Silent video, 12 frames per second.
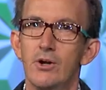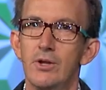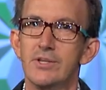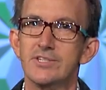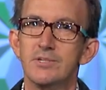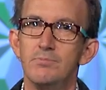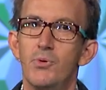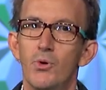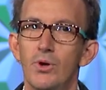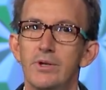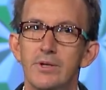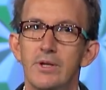or that's
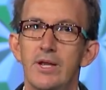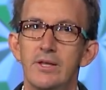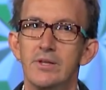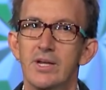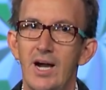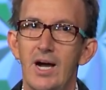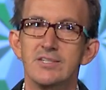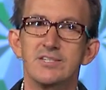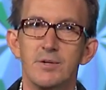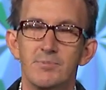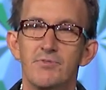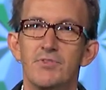important in the
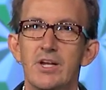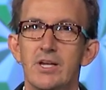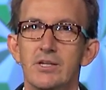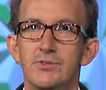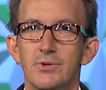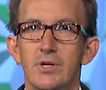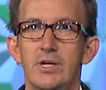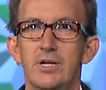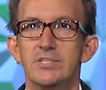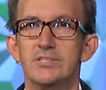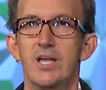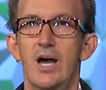concept of thinking three,
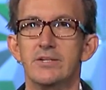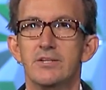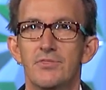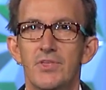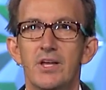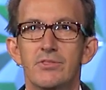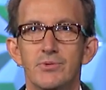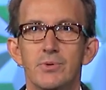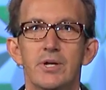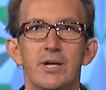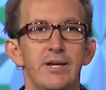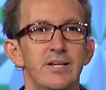is that to think
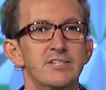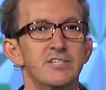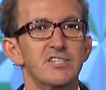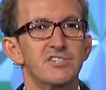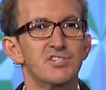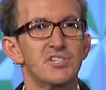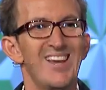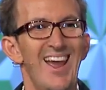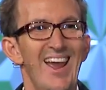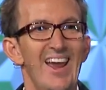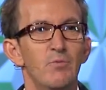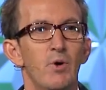three is to
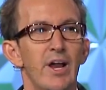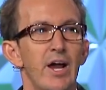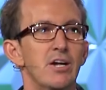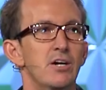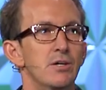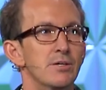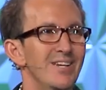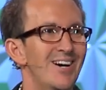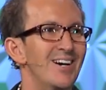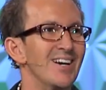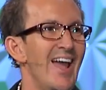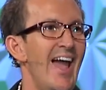stay what I call
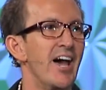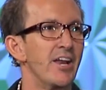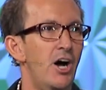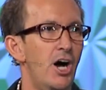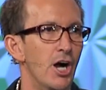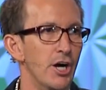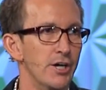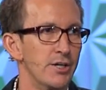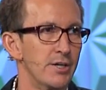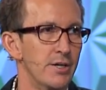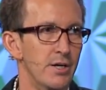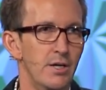young at heart
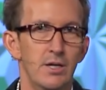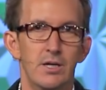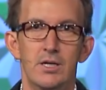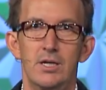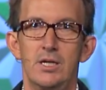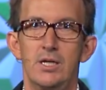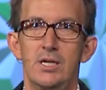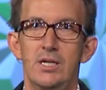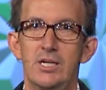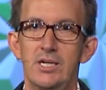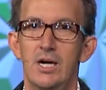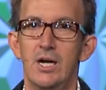
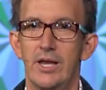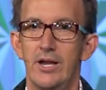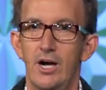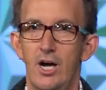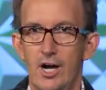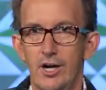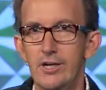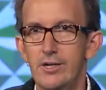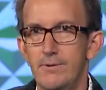young at heart.